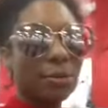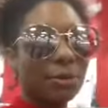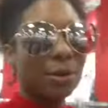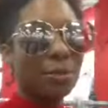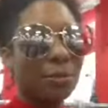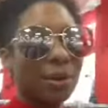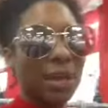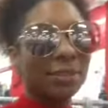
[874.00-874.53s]

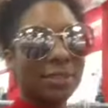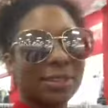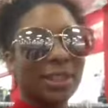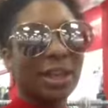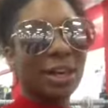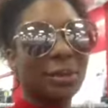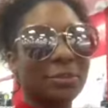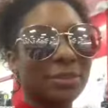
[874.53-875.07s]
whenever we have
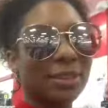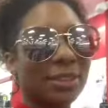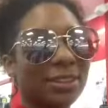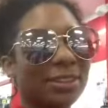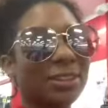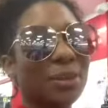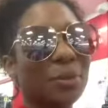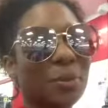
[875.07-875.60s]
time.
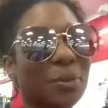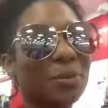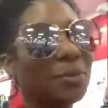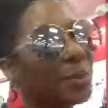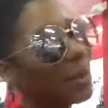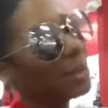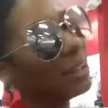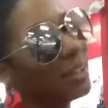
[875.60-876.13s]
So
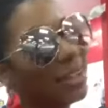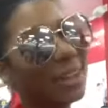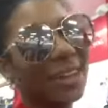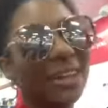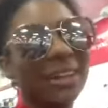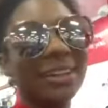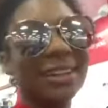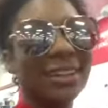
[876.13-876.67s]

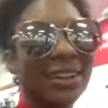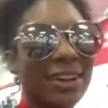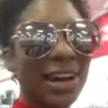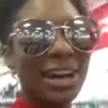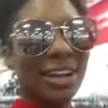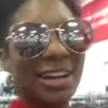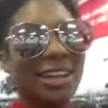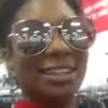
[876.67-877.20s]
you know
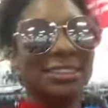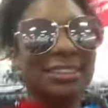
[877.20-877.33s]
how that